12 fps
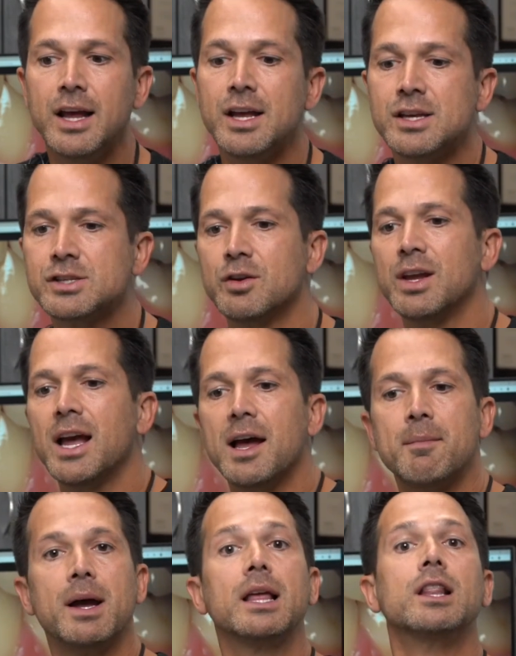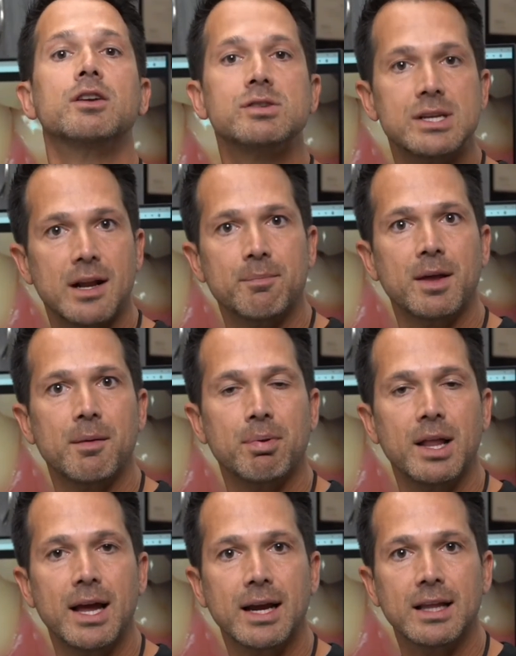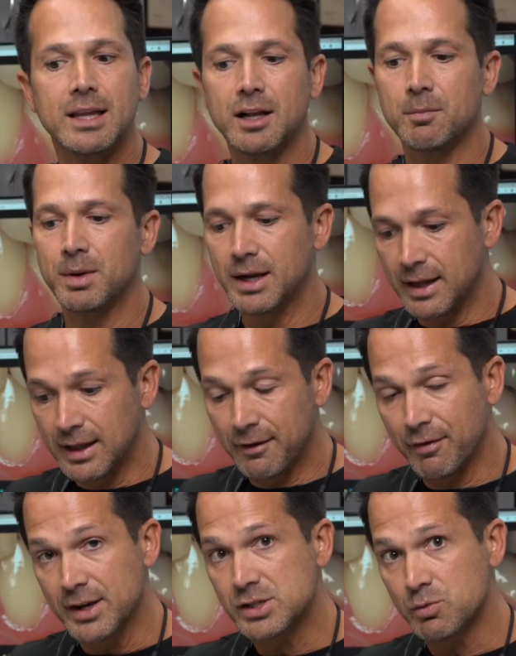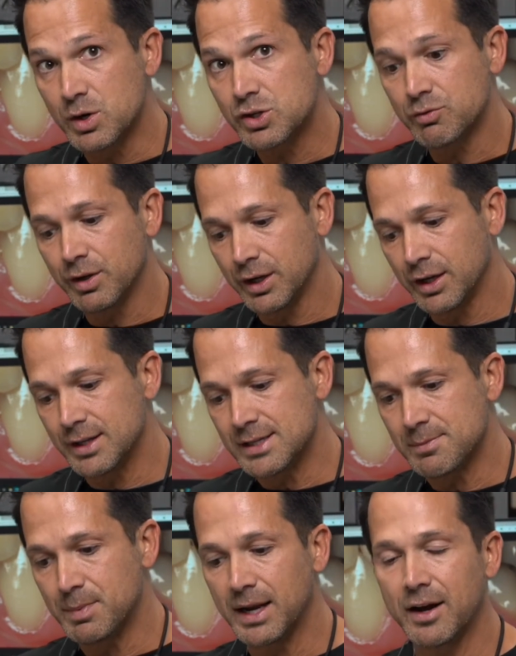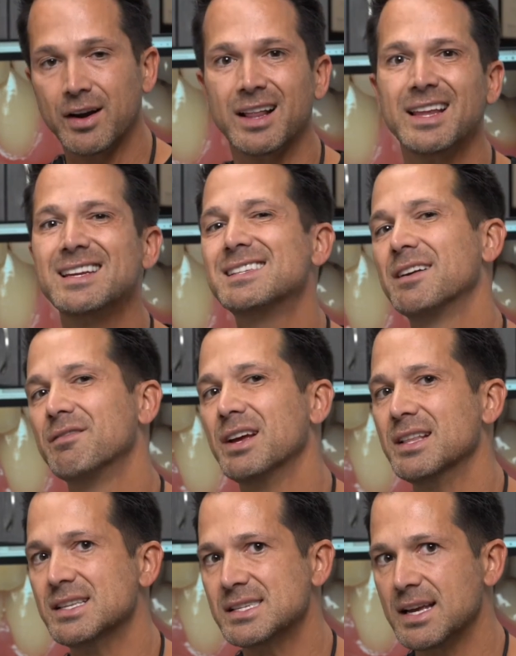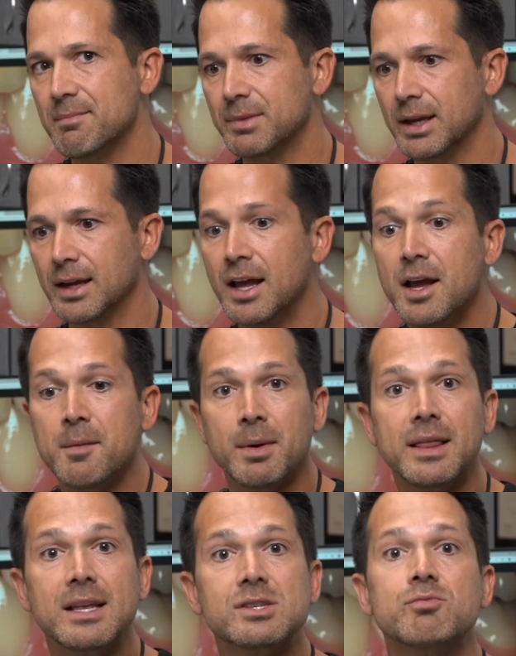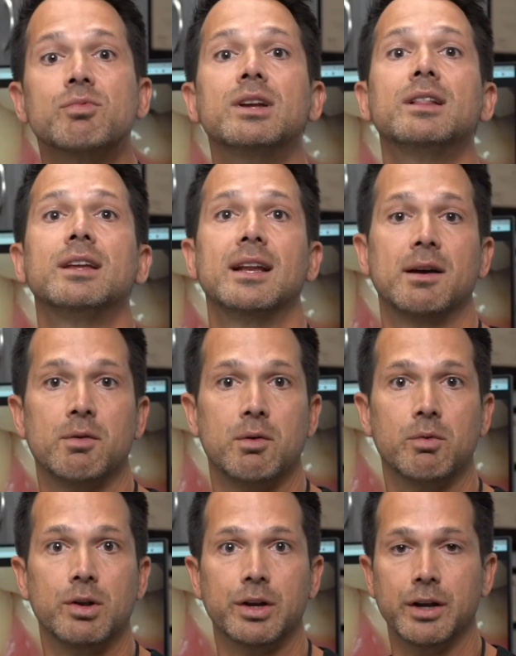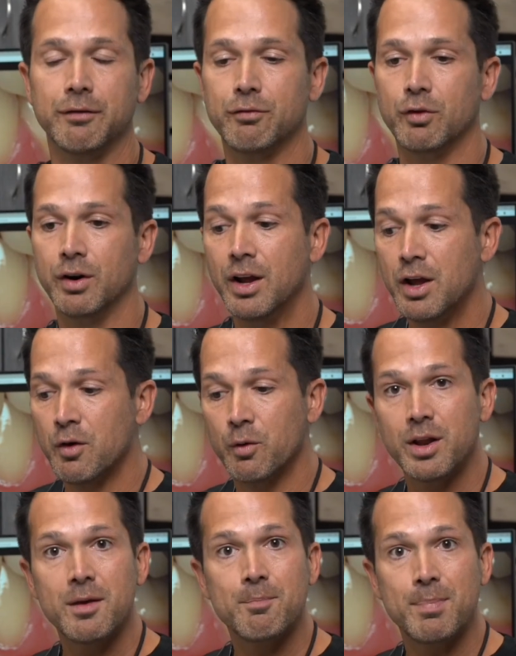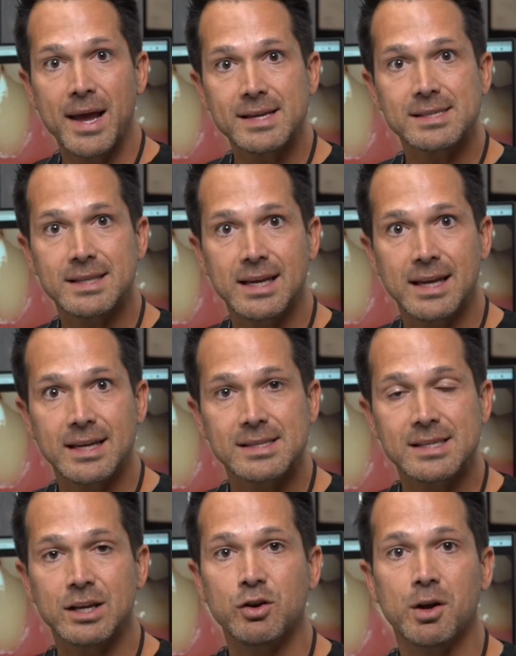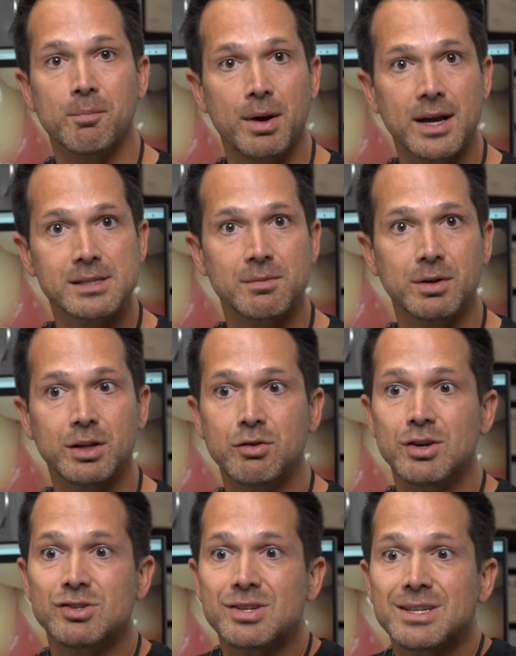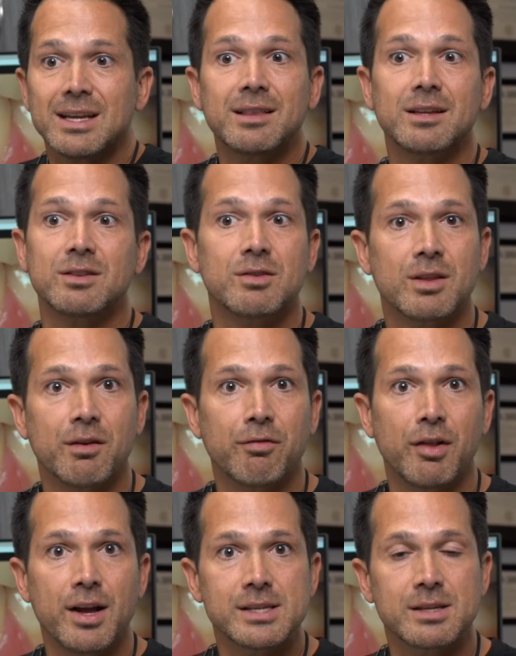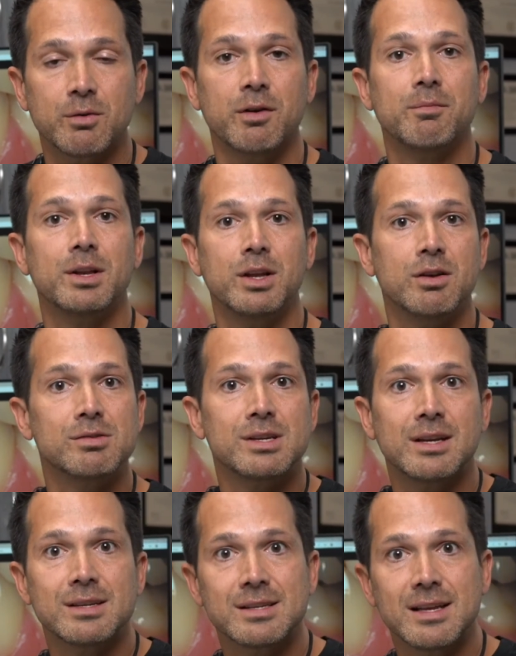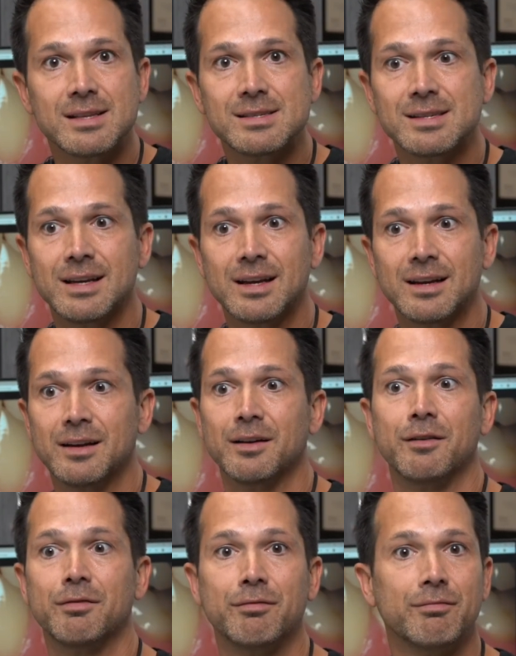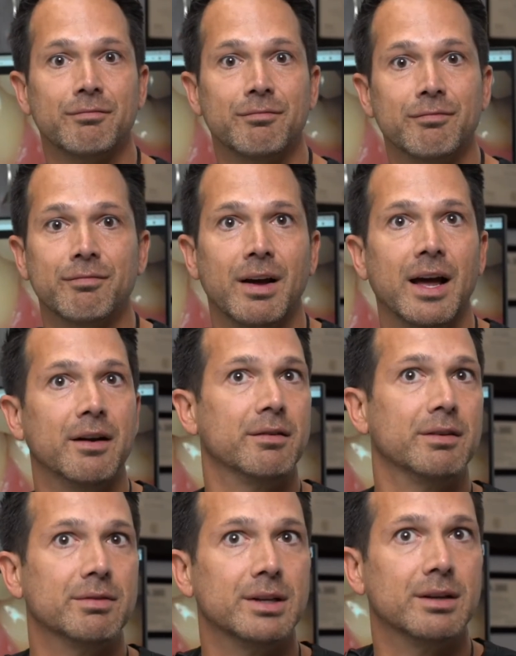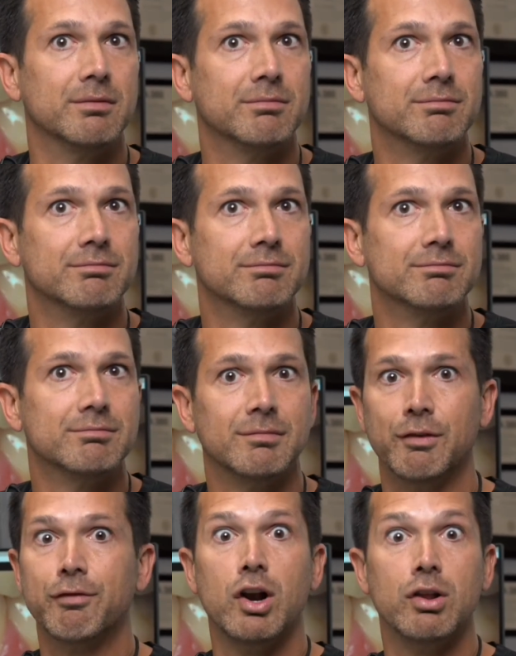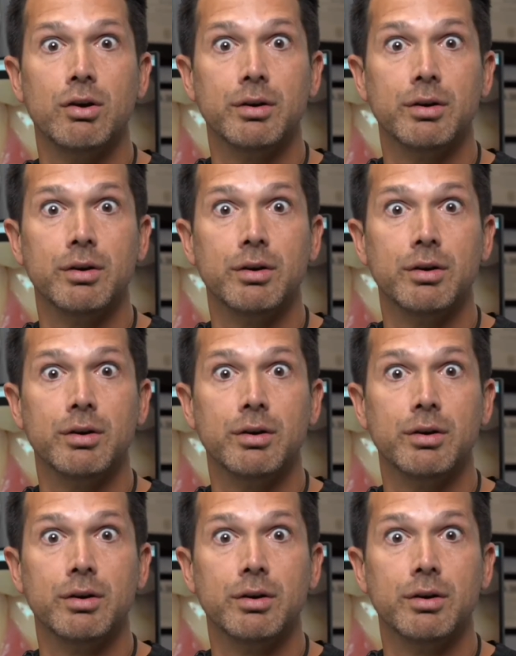So yeah, I might loosen up that plaque a little bit, and then if I swish really good and spit out, at least I've done something. But that's really not what we're looking for. One of the best things that you can possibly do is just get the floss that we've been using since, I don't even know, for a long